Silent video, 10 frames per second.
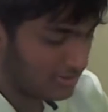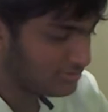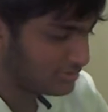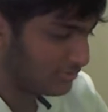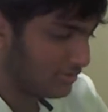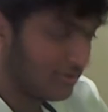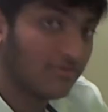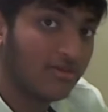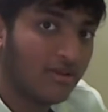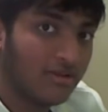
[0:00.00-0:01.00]
was a great
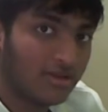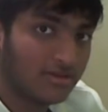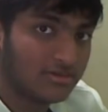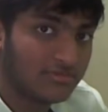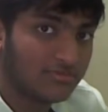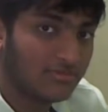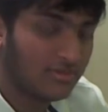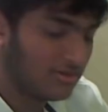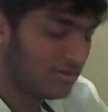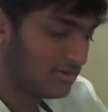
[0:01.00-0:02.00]
friend. I liked him.
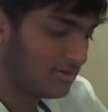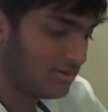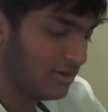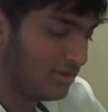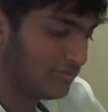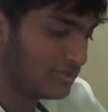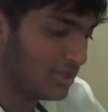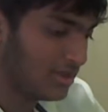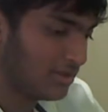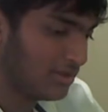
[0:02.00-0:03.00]
He left
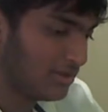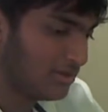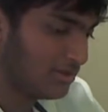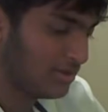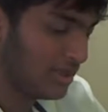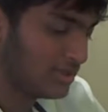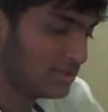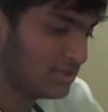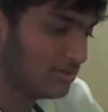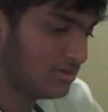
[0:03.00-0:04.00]
sadly last
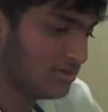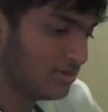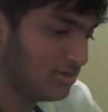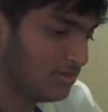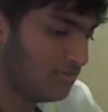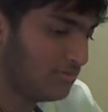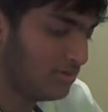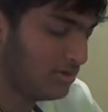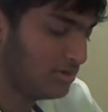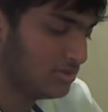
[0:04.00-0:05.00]
year. It
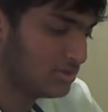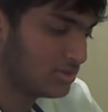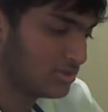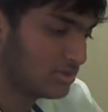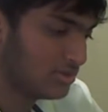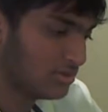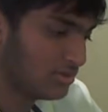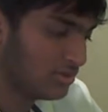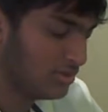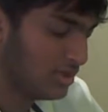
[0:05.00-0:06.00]
was the
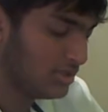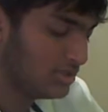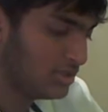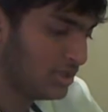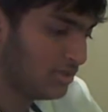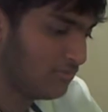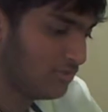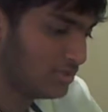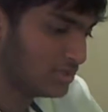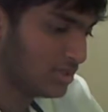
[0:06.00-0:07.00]
last day
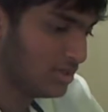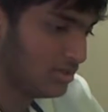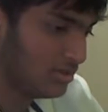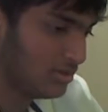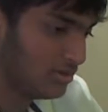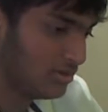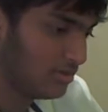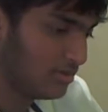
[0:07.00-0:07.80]
was on a